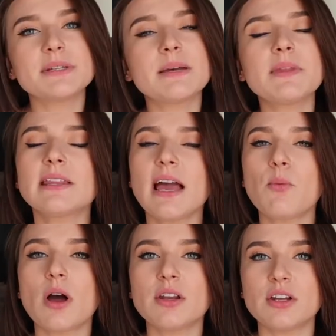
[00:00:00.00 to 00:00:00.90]
but something that I
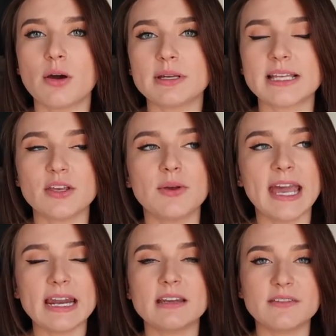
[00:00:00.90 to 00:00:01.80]
wanted to note is that you
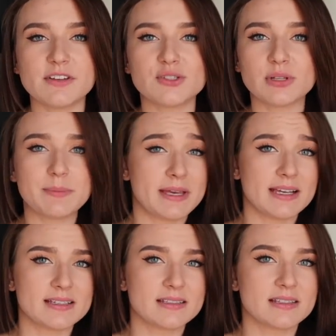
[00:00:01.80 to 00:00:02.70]
can't individually
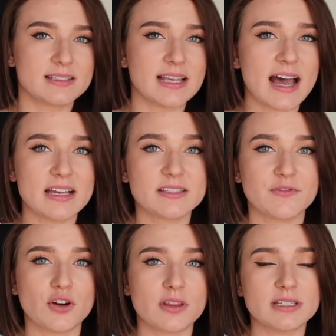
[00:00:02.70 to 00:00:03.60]
pick the size
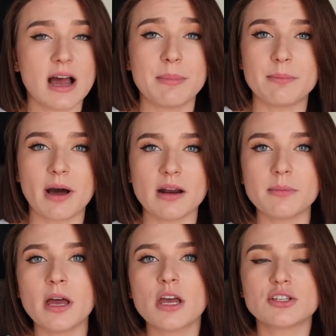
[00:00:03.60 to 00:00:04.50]
for the top and
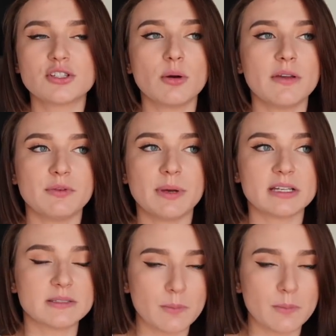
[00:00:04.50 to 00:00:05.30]
bottom. So if you pick a